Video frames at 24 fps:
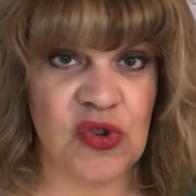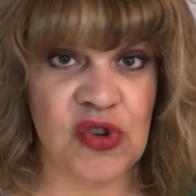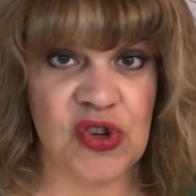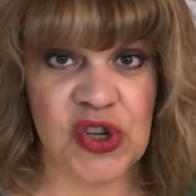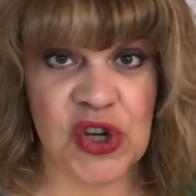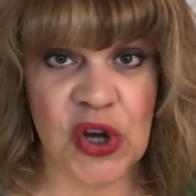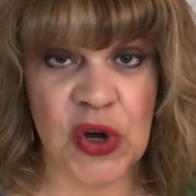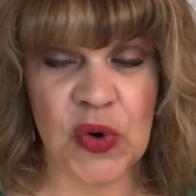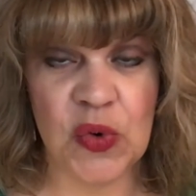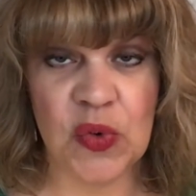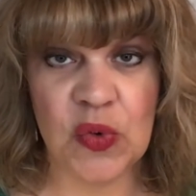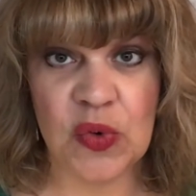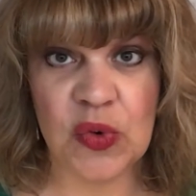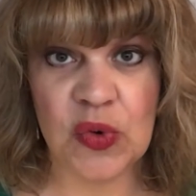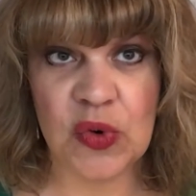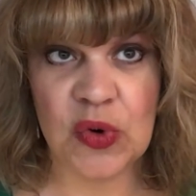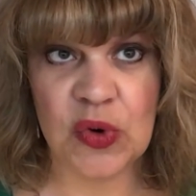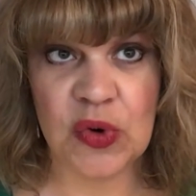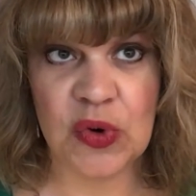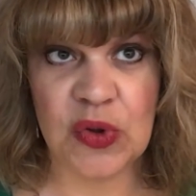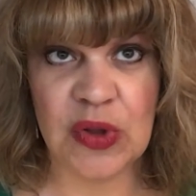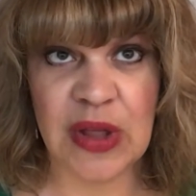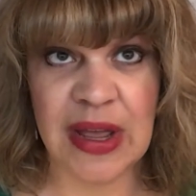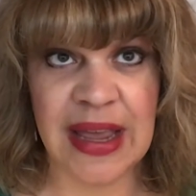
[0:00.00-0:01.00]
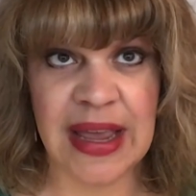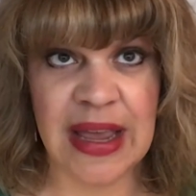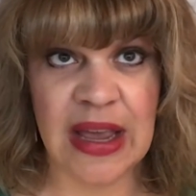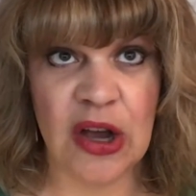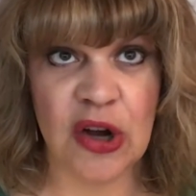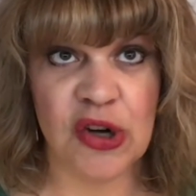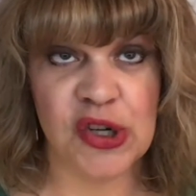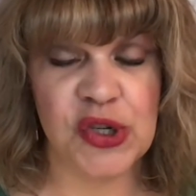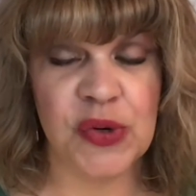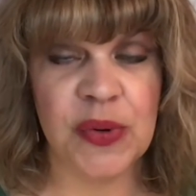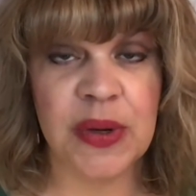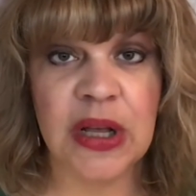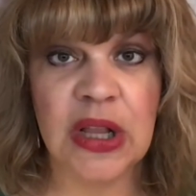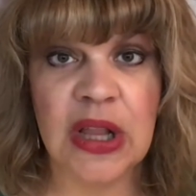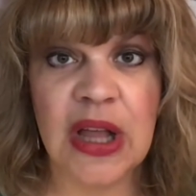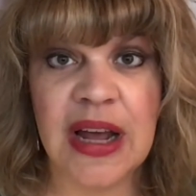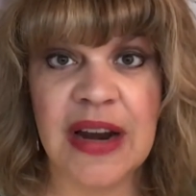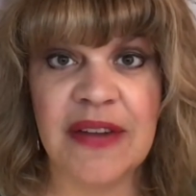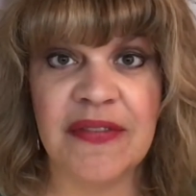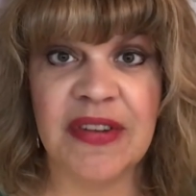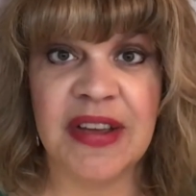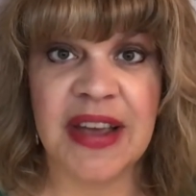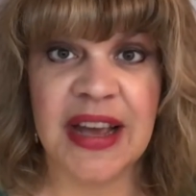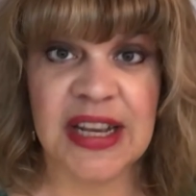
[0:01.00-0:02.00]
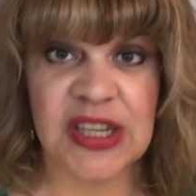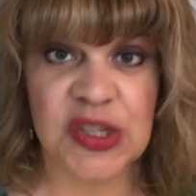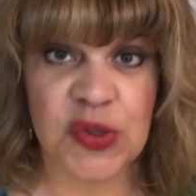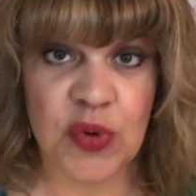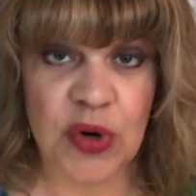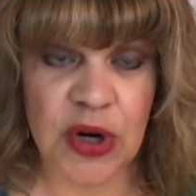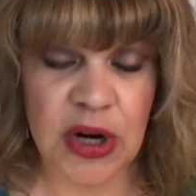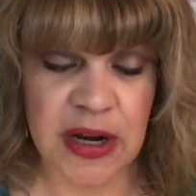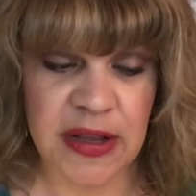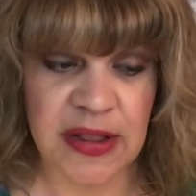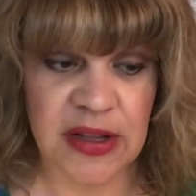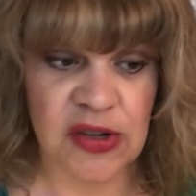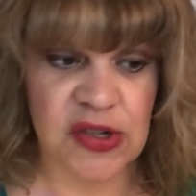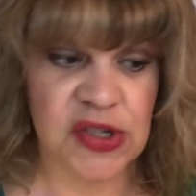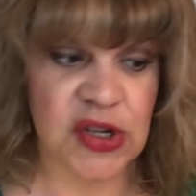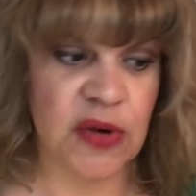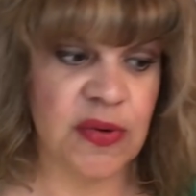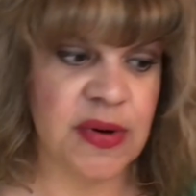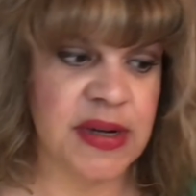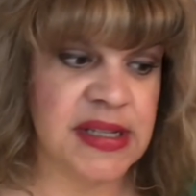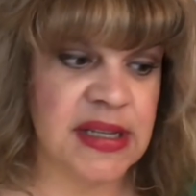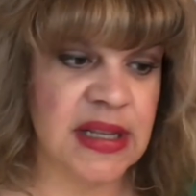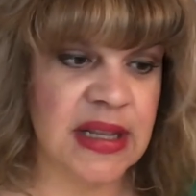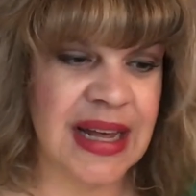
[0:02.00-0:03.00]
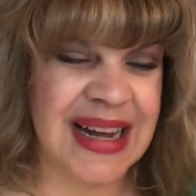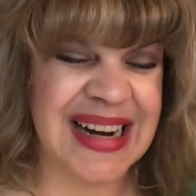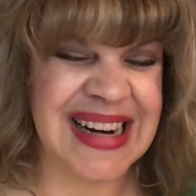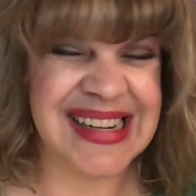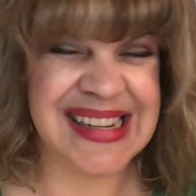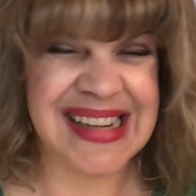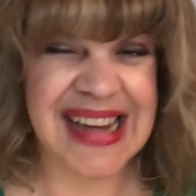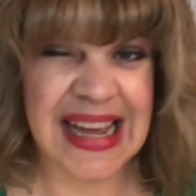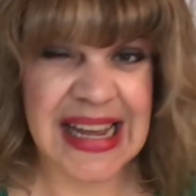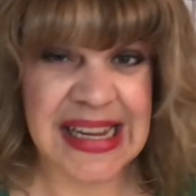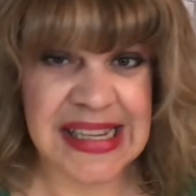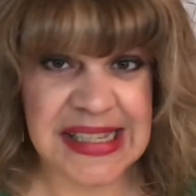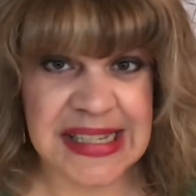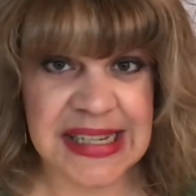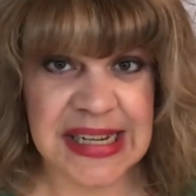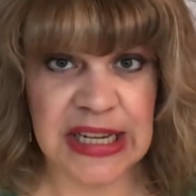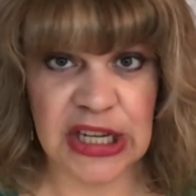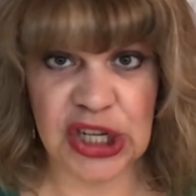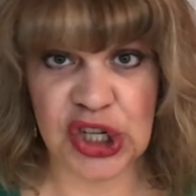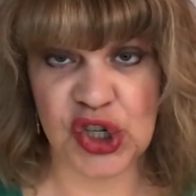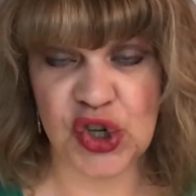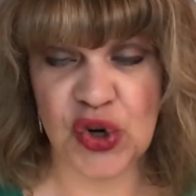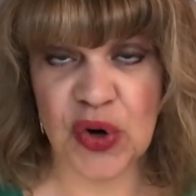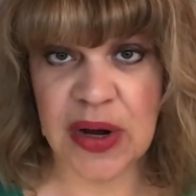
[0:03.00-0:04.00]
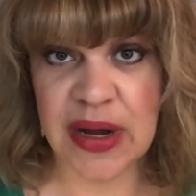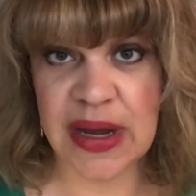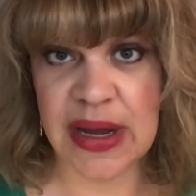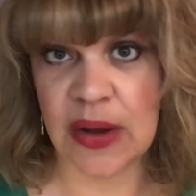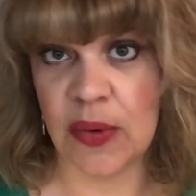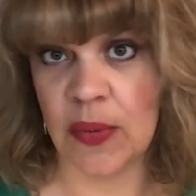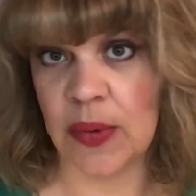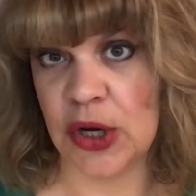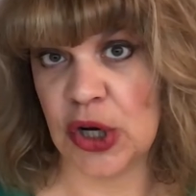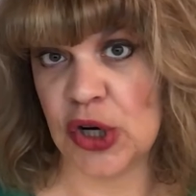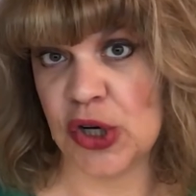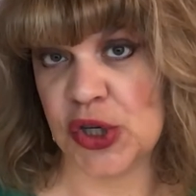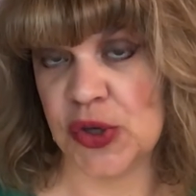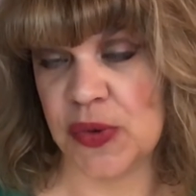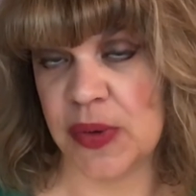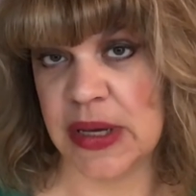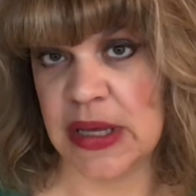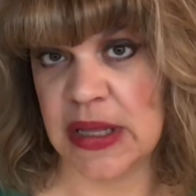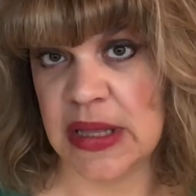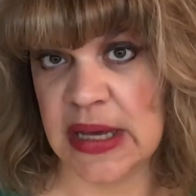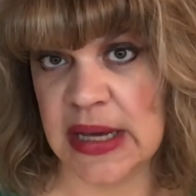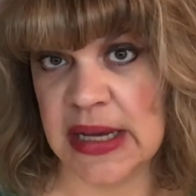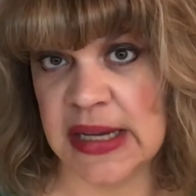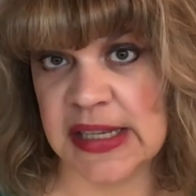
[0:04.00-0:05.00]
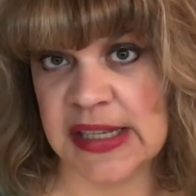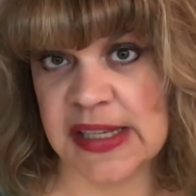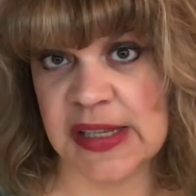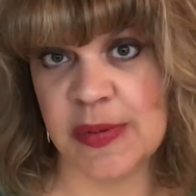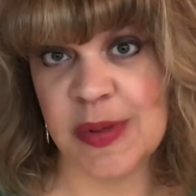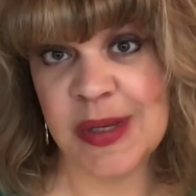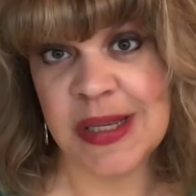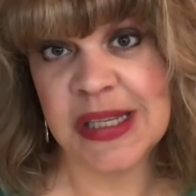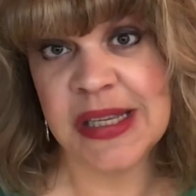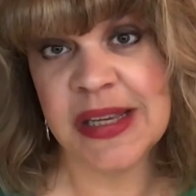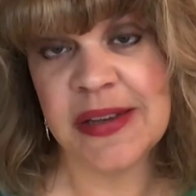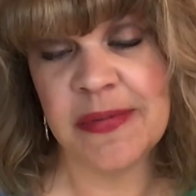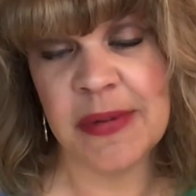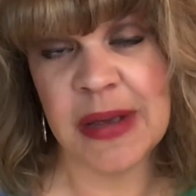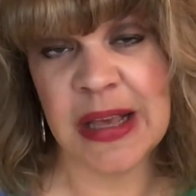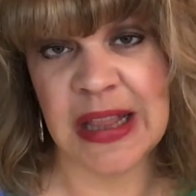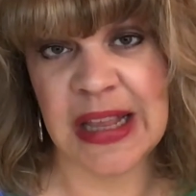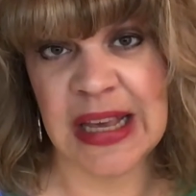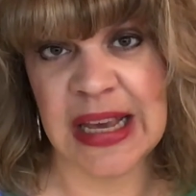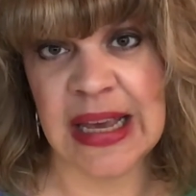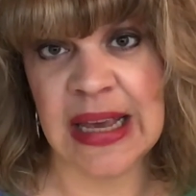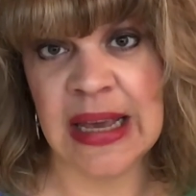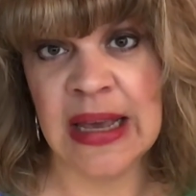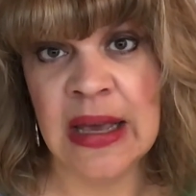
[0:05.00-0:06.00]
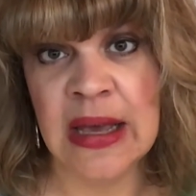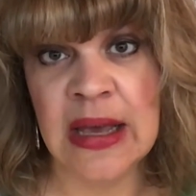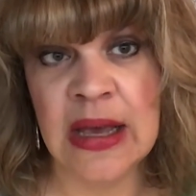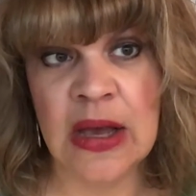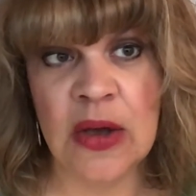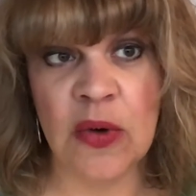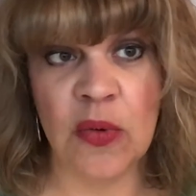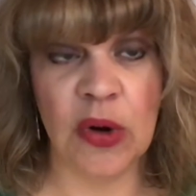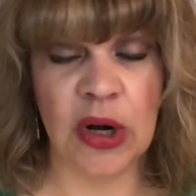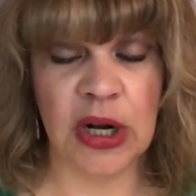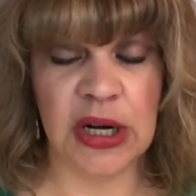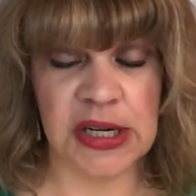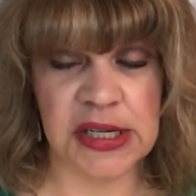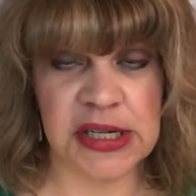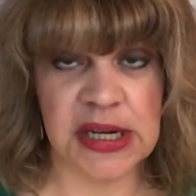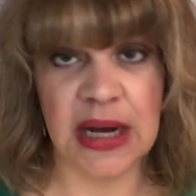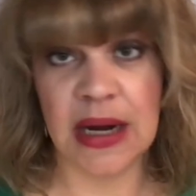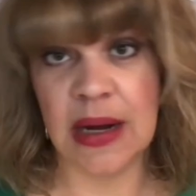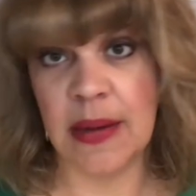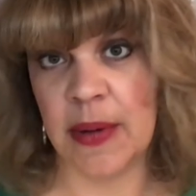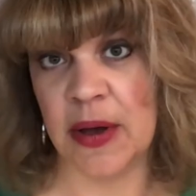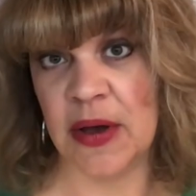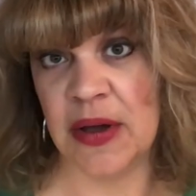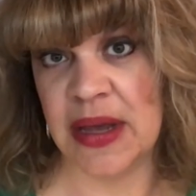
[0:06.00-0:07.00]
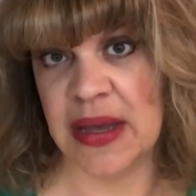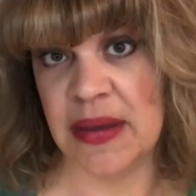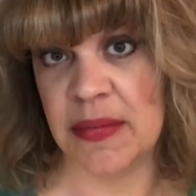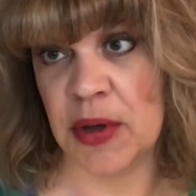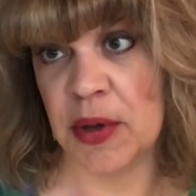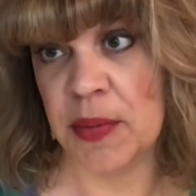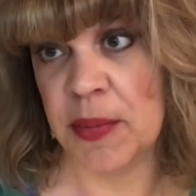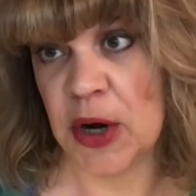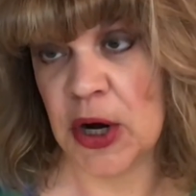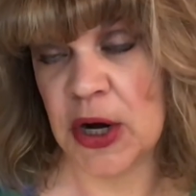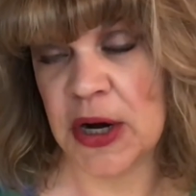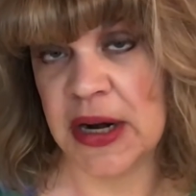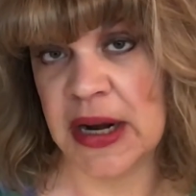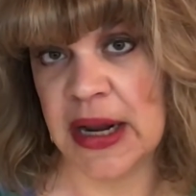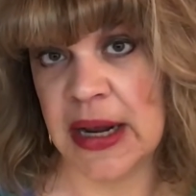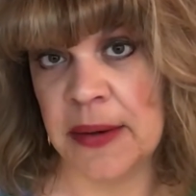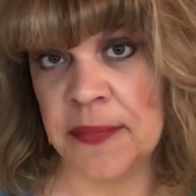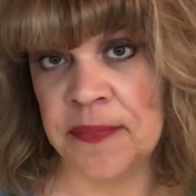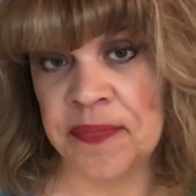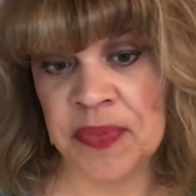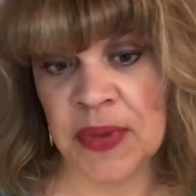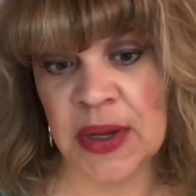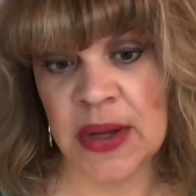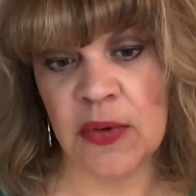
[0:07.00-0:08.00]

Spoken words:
are doing a lot of guesswork, and there's always a lot of testing and trying when you're doing things. Specifically, we're going to talk about email marketing.